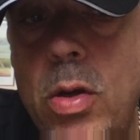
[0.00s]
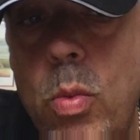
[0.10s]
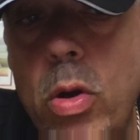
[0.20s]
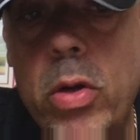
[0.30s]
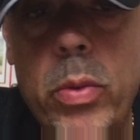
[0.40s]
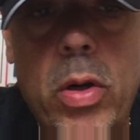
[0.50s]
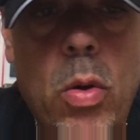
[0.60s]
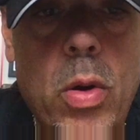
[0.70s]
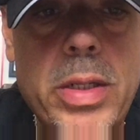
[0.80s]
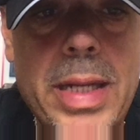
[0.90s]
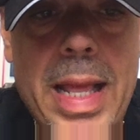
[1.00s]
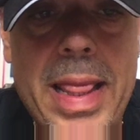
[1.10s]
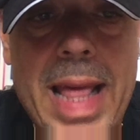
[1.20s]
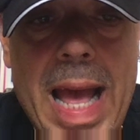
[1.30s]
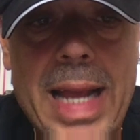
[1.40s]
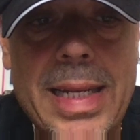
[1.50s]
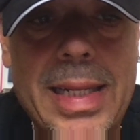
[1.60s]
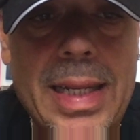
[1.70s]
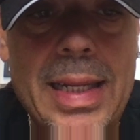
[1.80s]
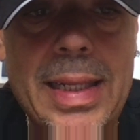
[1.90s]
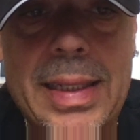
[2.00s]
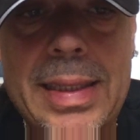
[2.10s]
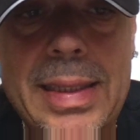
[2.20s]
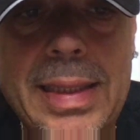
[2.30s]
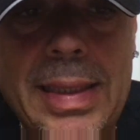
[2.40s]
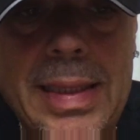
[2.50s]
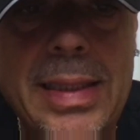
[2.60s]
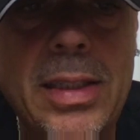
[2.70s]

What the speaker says: working with a horse that is